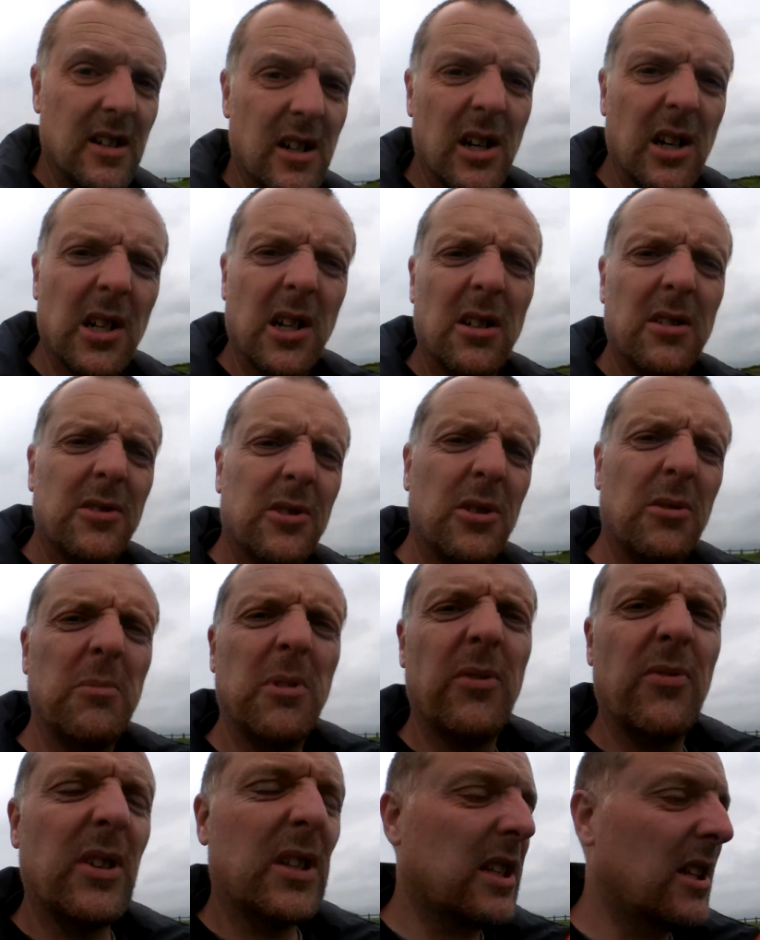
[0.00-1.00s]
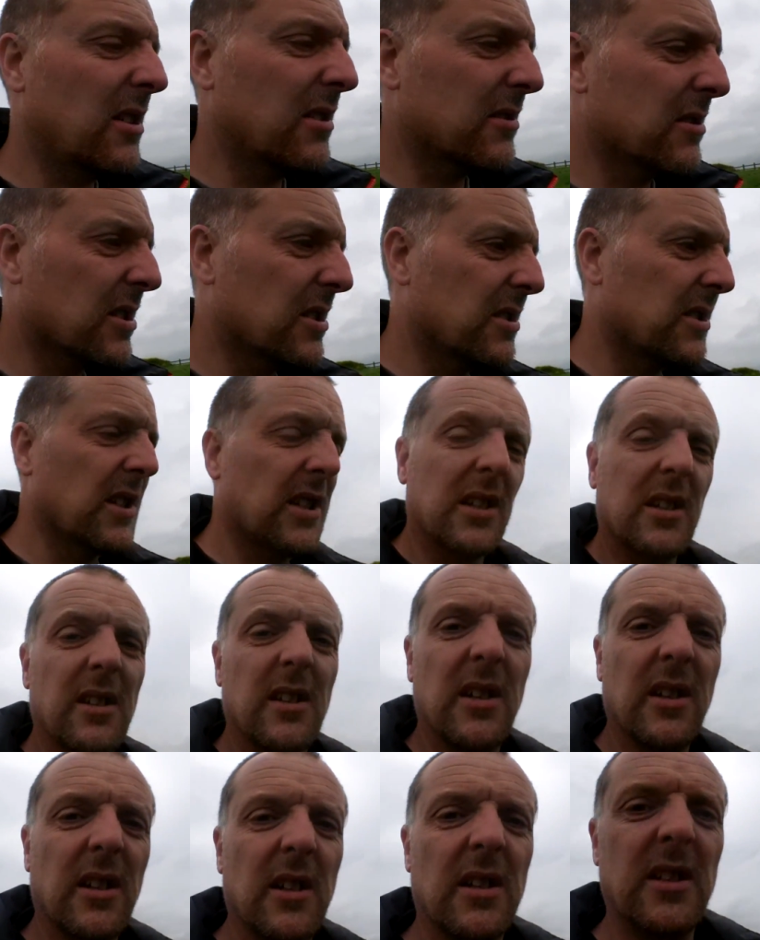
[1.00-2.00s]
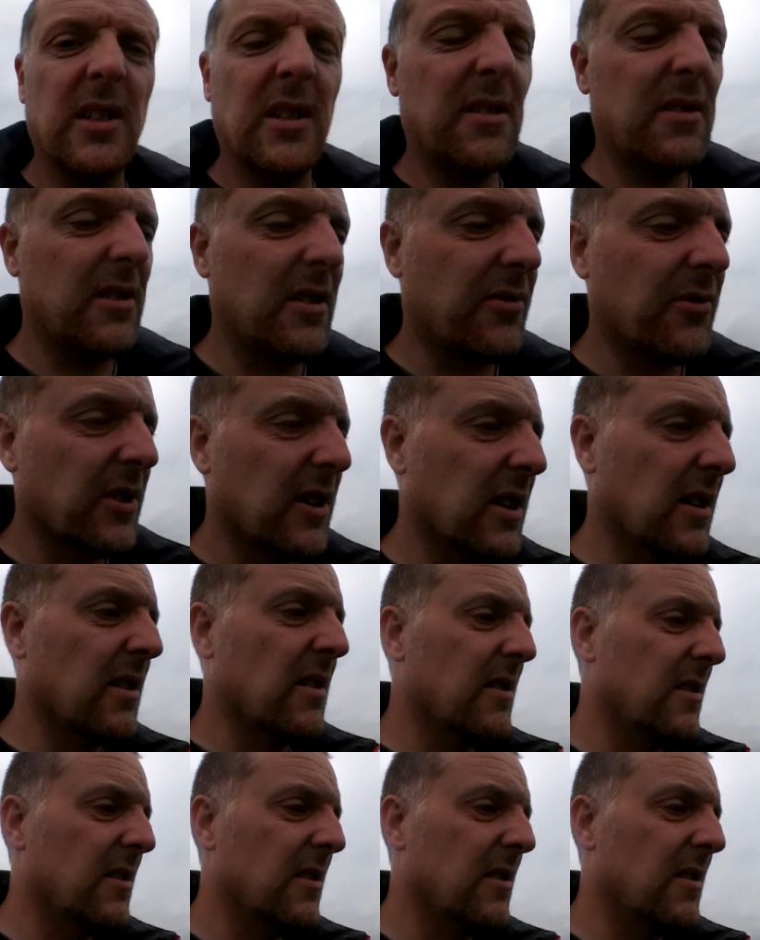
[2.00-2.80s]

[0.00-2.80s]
I can't do me vidlogs because I ain't going to hear nothing.